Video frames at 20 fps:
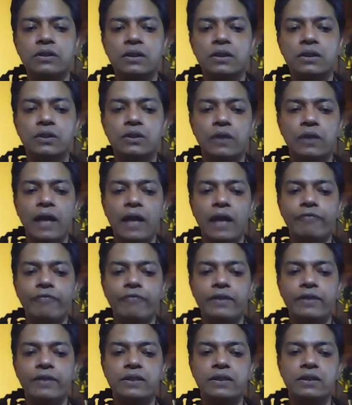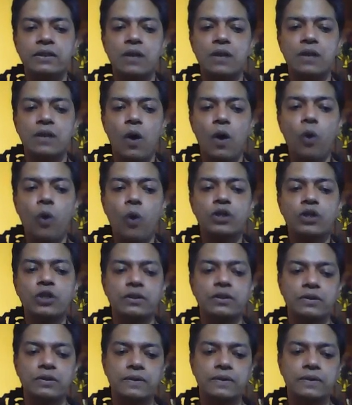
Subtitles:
to a lifeless ocean.